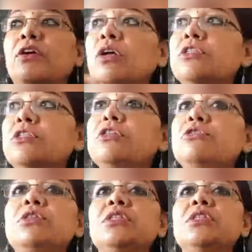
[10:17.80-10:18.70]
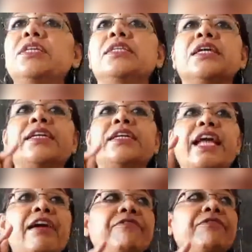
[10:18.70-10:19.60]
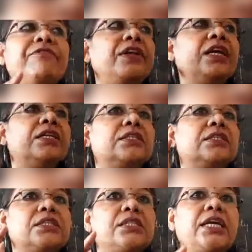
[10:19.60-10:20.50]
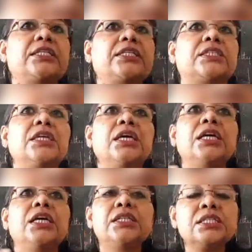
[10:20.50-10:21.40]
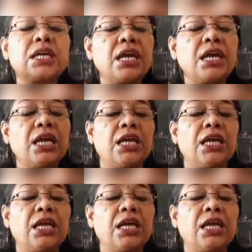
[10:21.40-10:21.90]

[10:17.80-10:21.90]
The constitution says that every state, it is